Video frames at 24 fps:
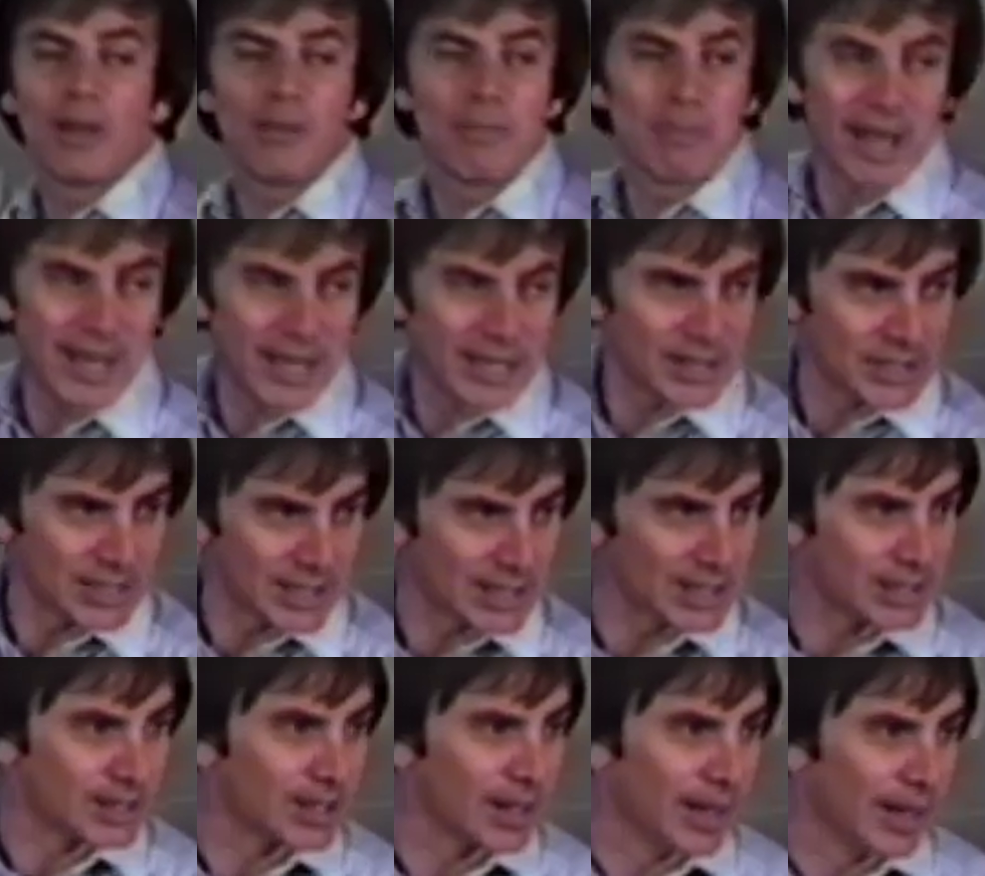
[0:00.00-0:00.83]

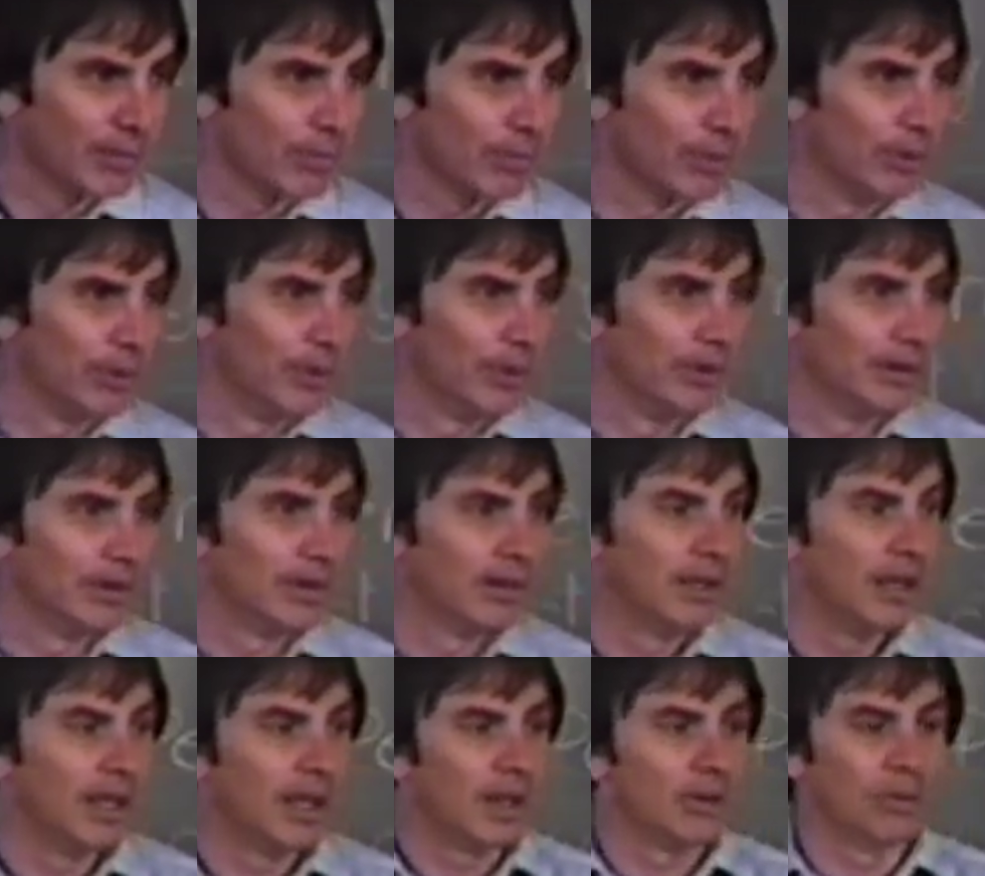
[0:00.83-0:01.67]
Mason type word.
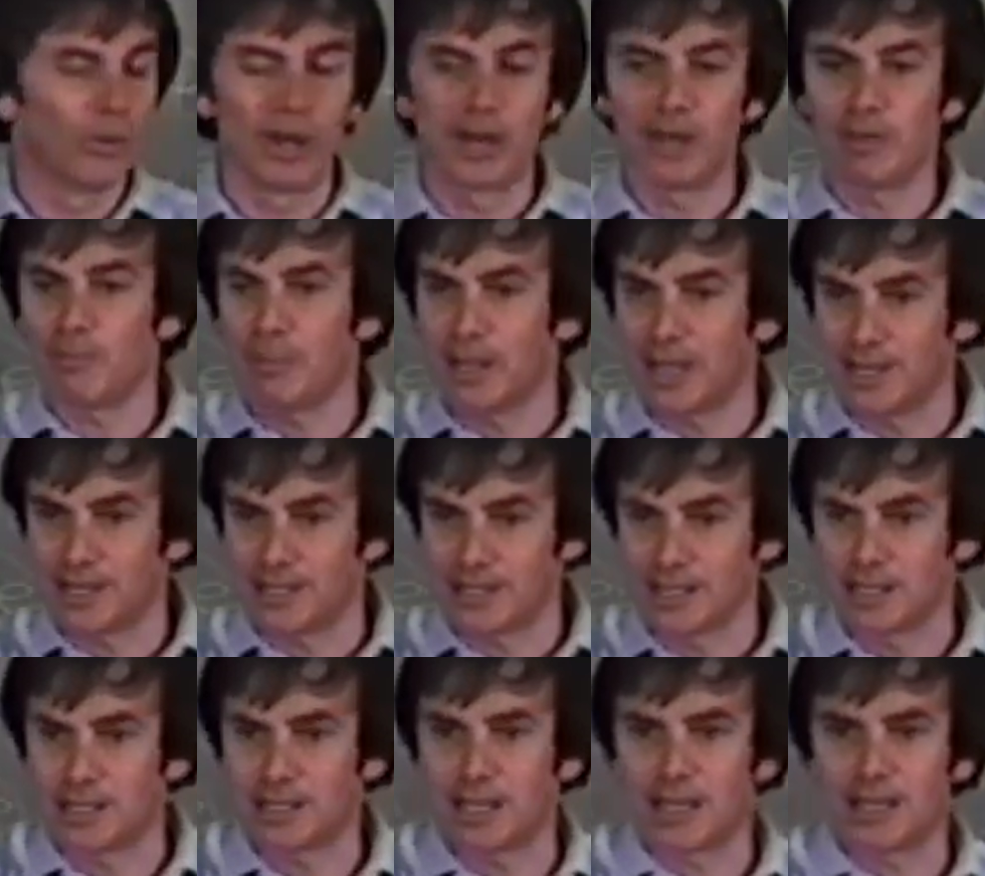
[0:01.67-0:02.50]
And what it means
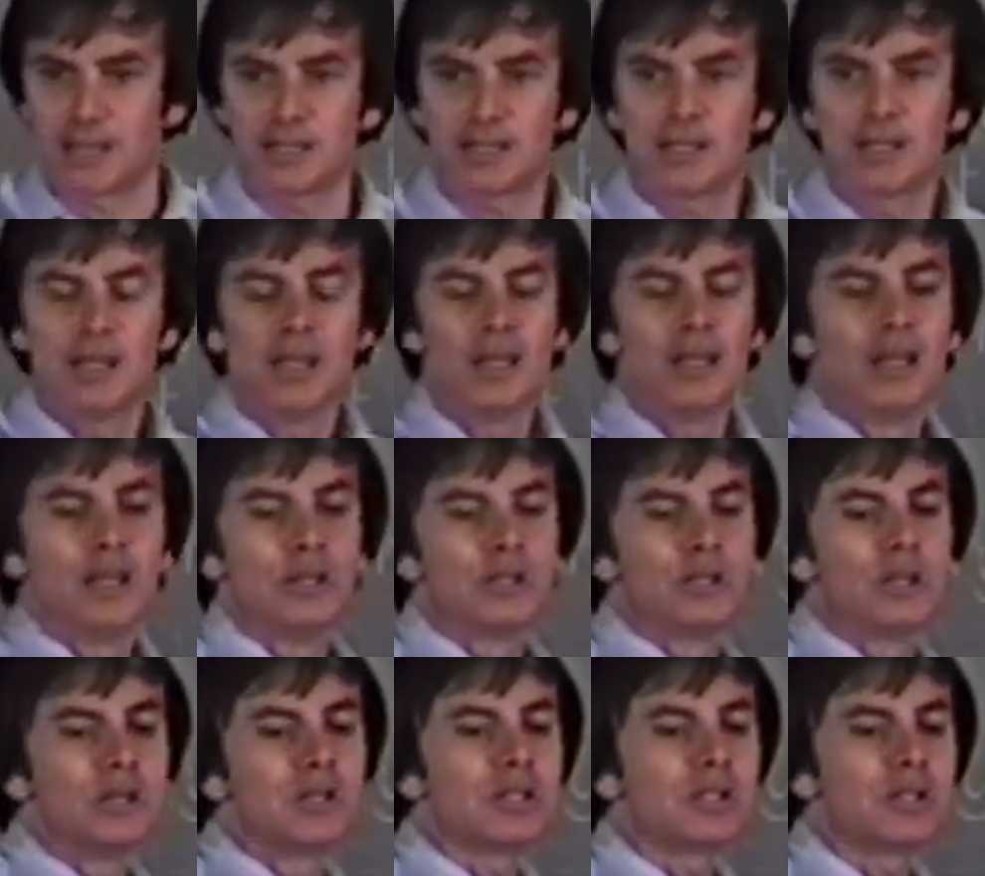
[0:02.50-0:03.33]
is this
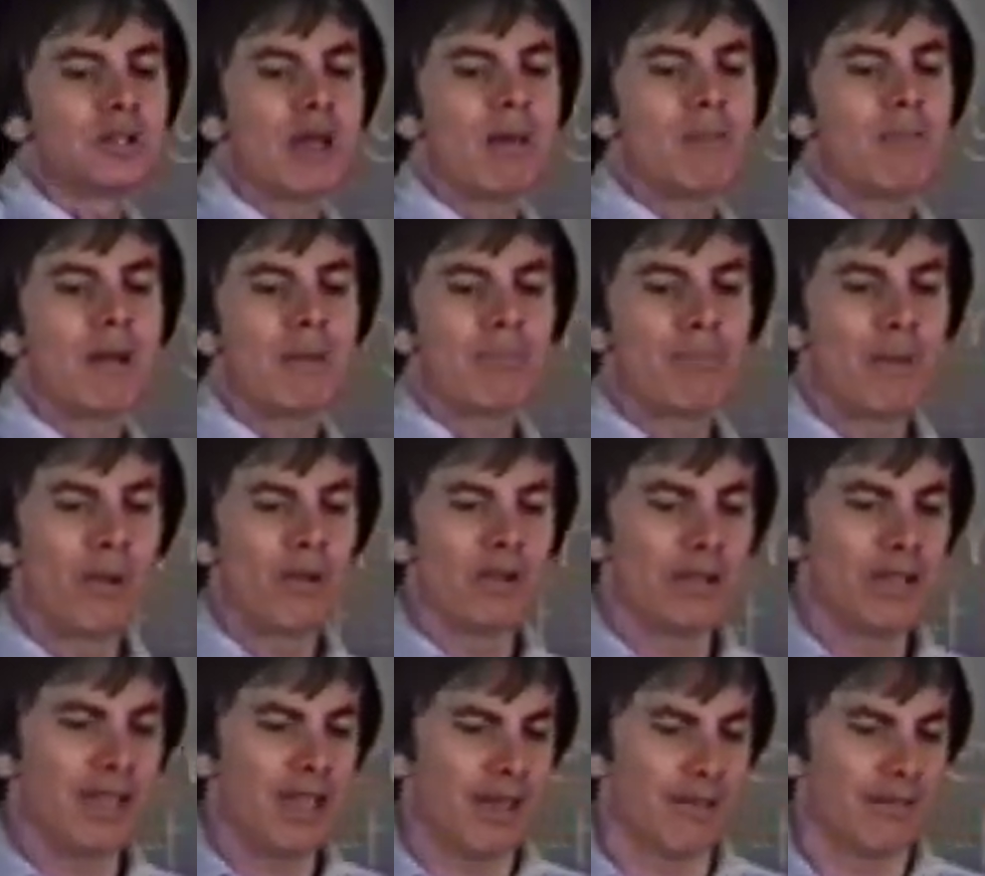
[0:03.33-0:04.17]
to sum up
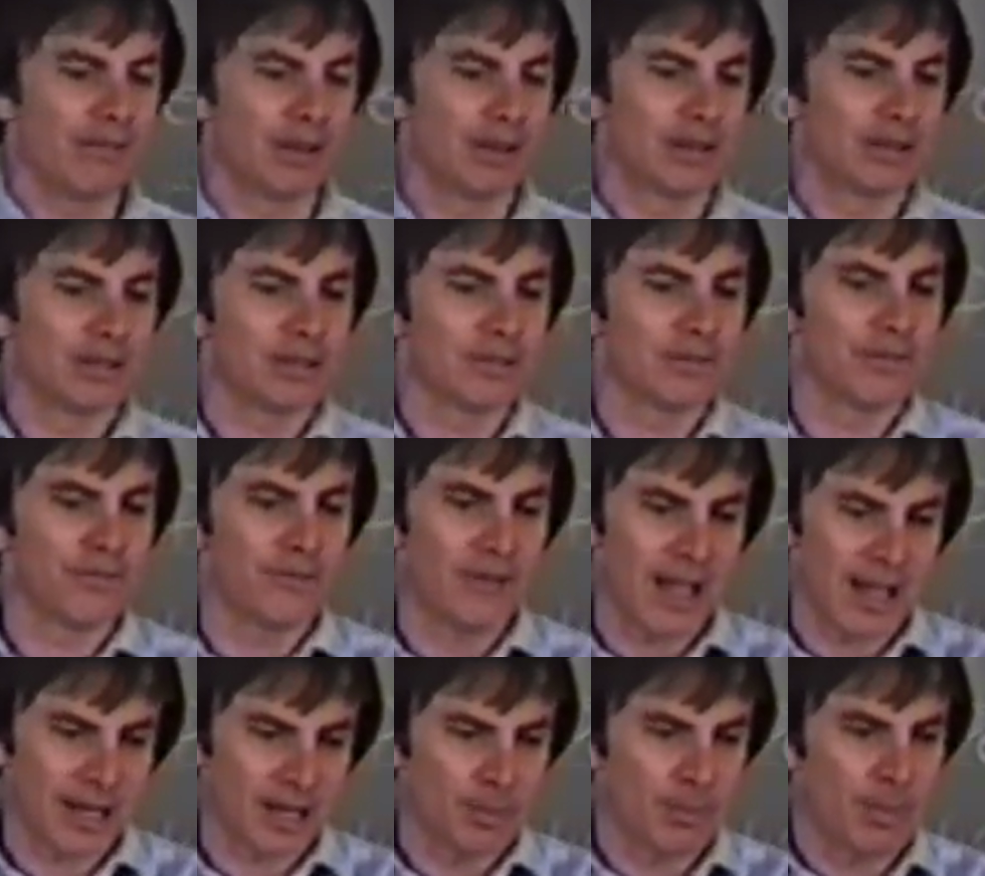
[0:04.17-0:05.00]
all the evidence,
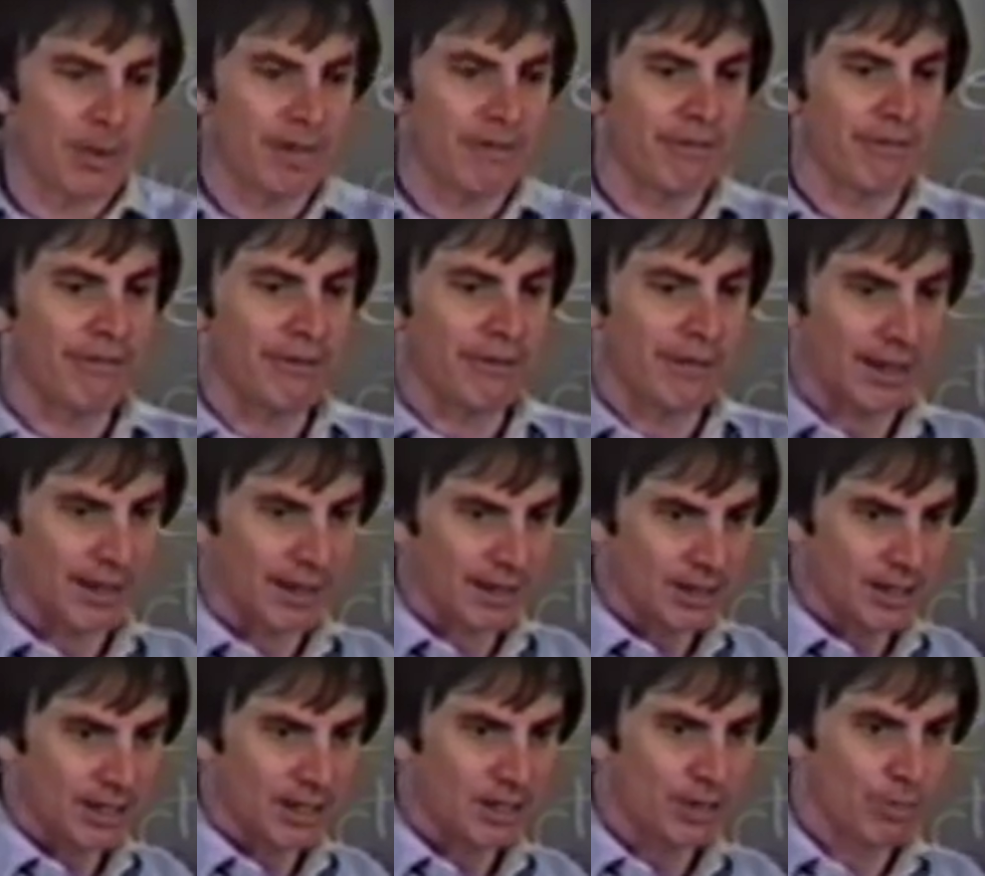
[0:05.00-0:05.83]
fact by
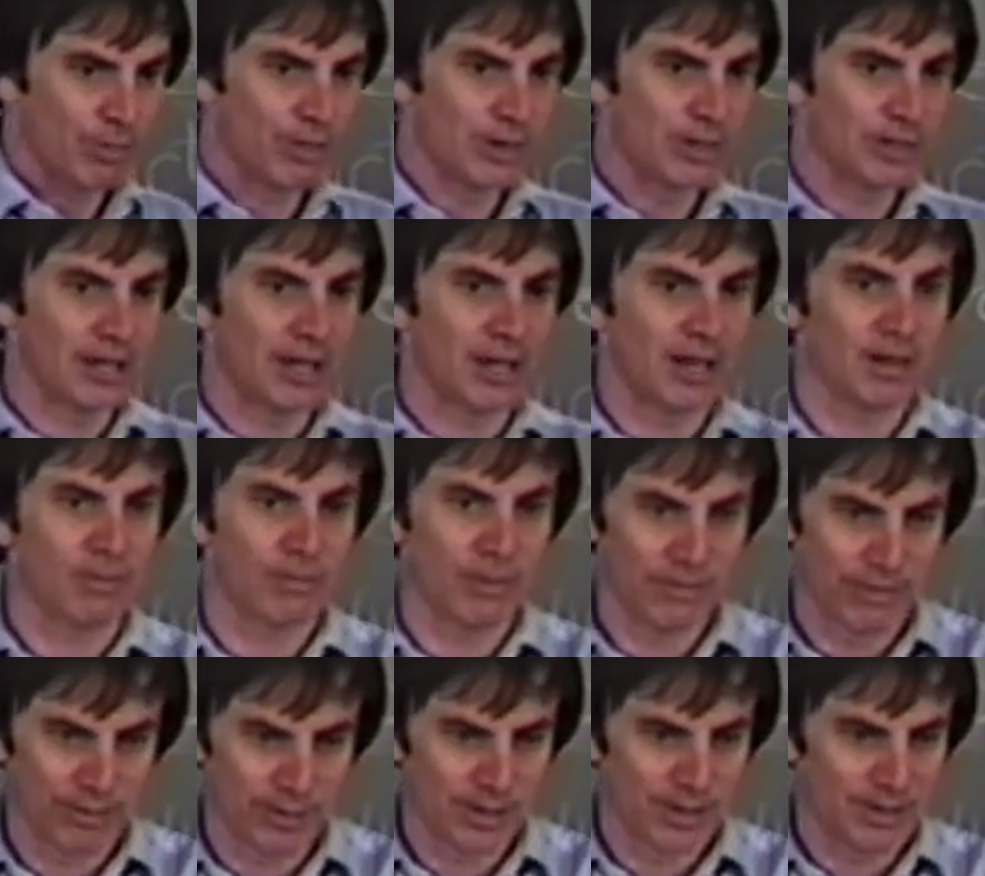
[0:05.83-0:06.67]
fact, and to present it
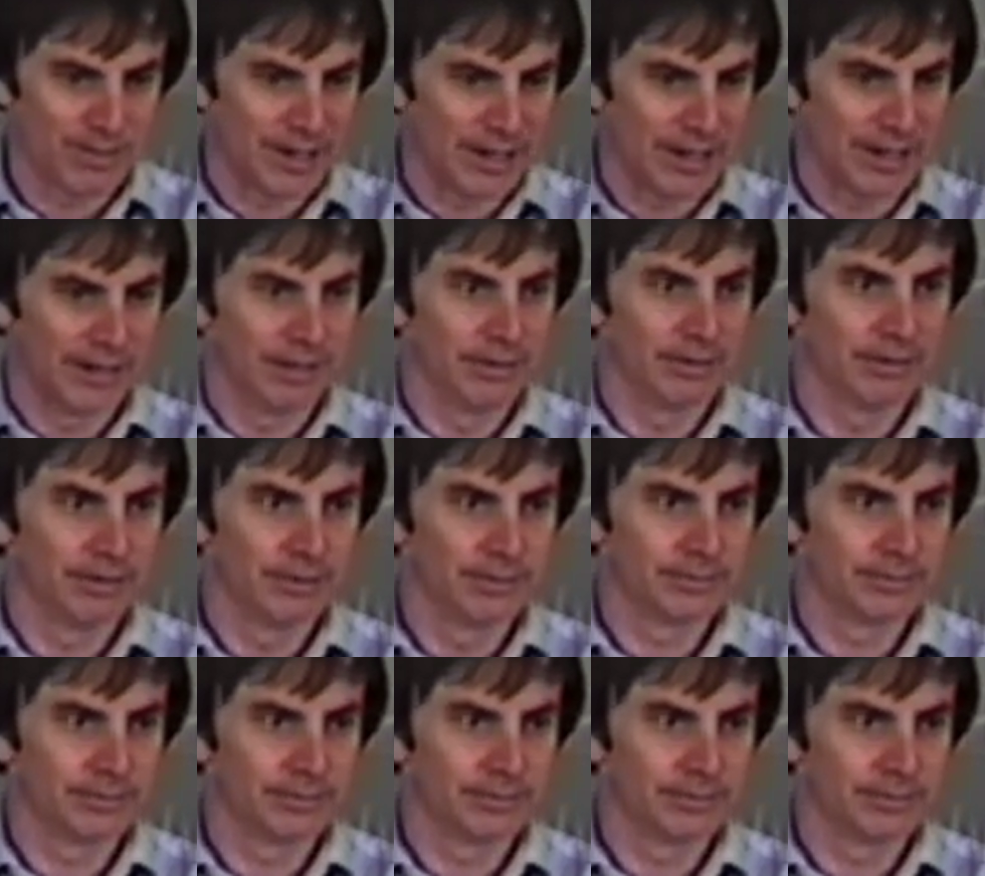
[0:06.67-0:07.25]
before the mind.